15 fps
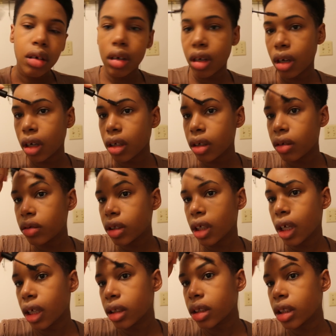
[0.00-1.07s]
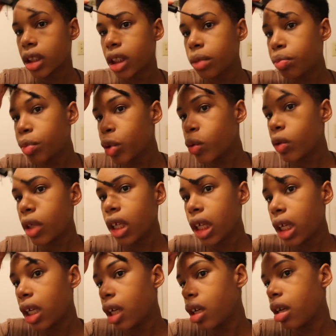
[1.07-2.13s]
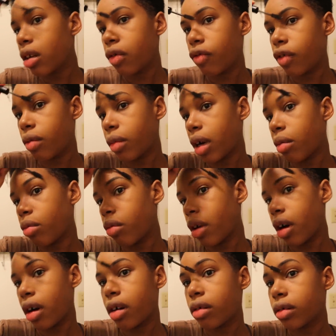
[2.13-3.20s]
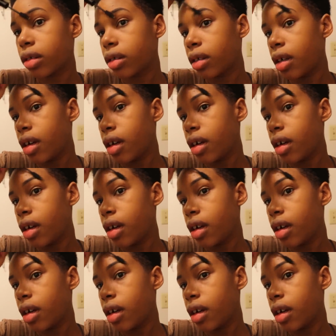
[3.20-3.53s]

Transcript: And I use it as a spoolie for my brows.